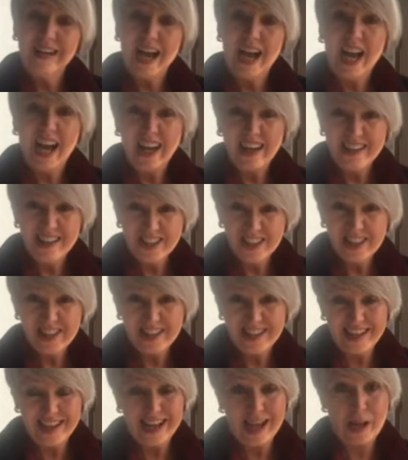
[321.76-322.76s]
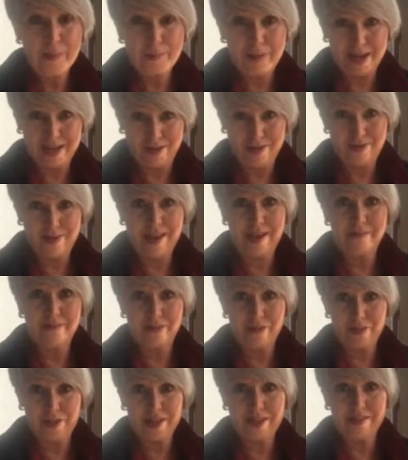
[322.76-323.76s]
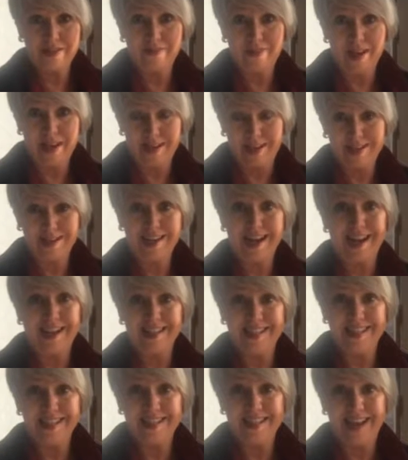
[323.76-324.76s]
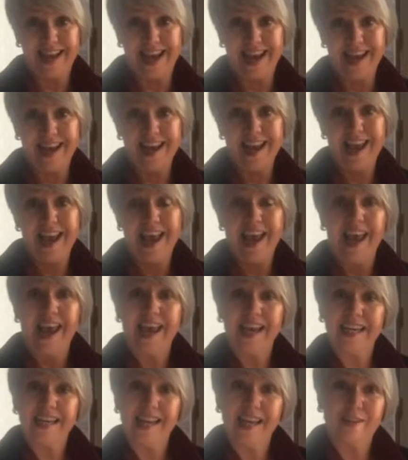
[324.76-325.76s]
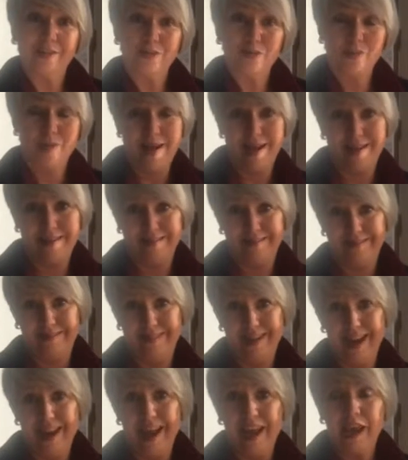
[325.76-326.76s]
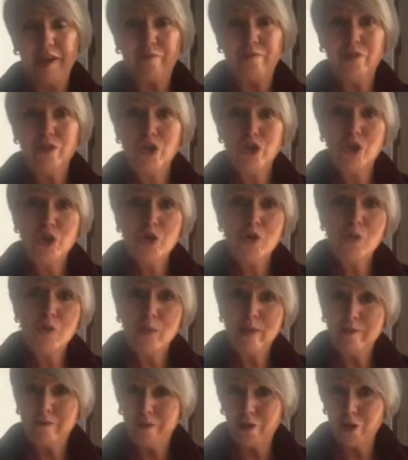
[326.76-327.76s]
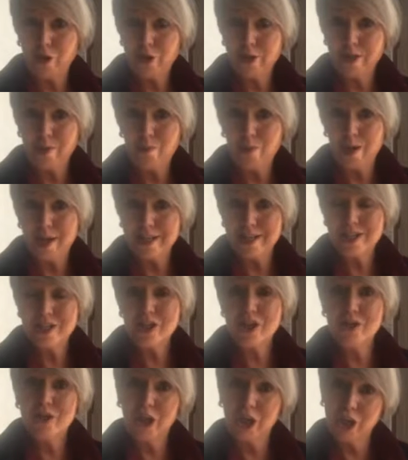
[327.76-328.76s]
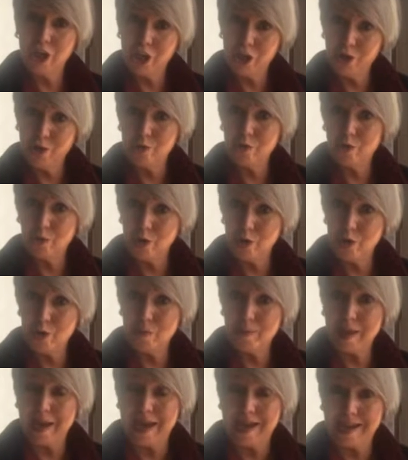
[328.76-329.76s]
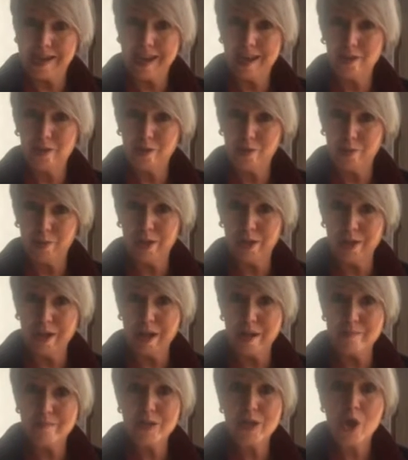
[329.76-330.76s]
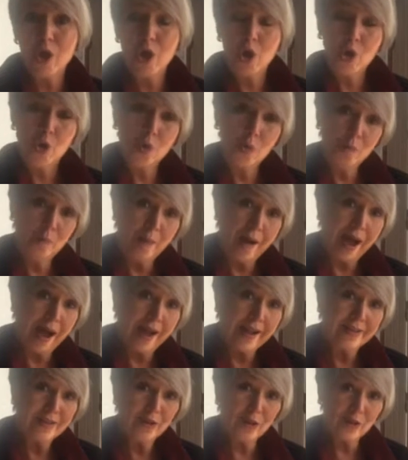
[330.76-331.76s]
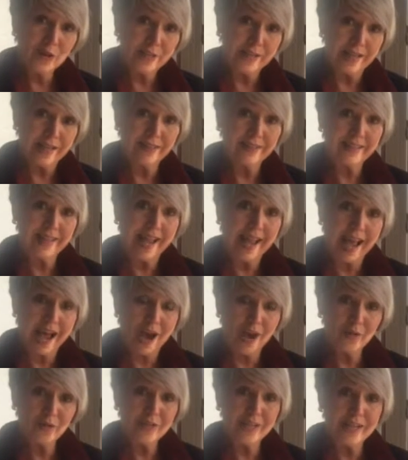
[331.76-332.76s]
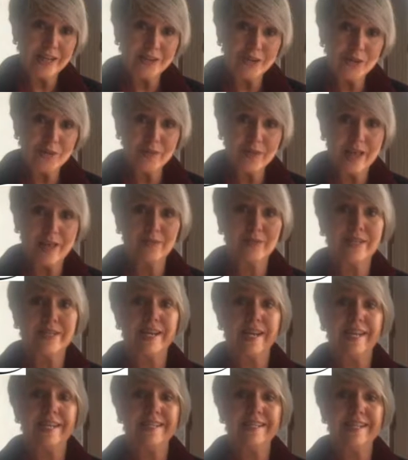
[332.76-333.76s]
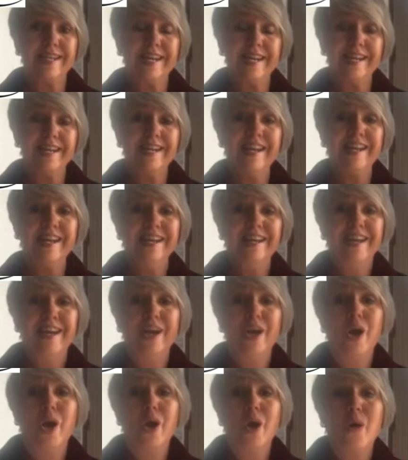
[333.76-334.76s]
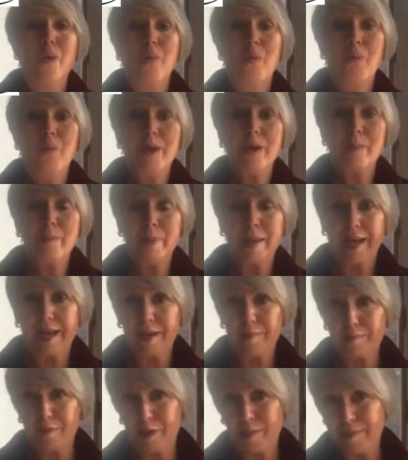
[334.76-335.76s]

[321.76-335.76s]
I just think I might do that for this Valentine's Day. And guess what? If you refer someone to the Q group at Keller Williams who buys or sells a house in 2019, we'll pick up your